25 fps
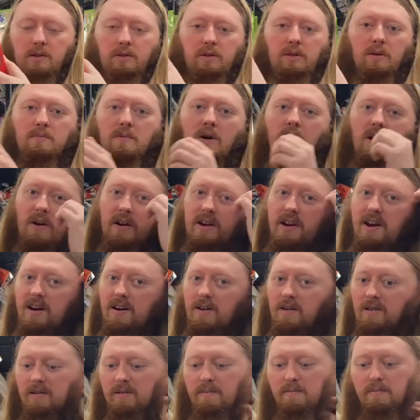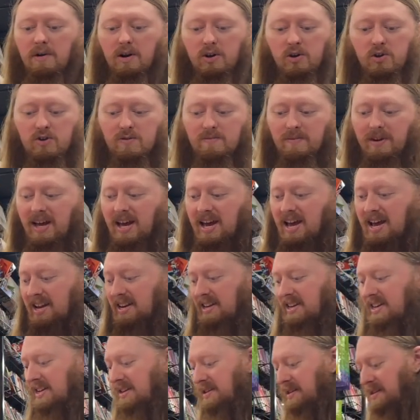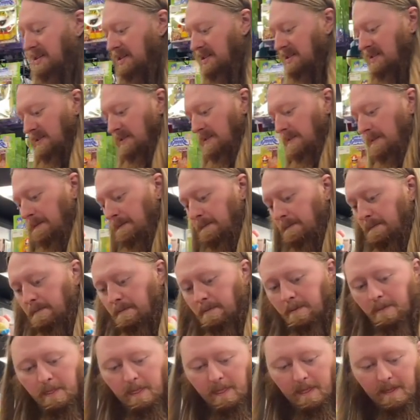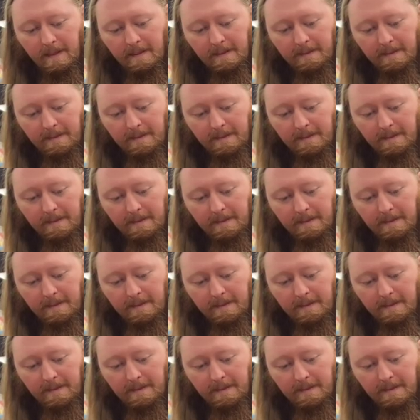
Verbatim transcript: the Mario Mushroom Candies. Oh yeah.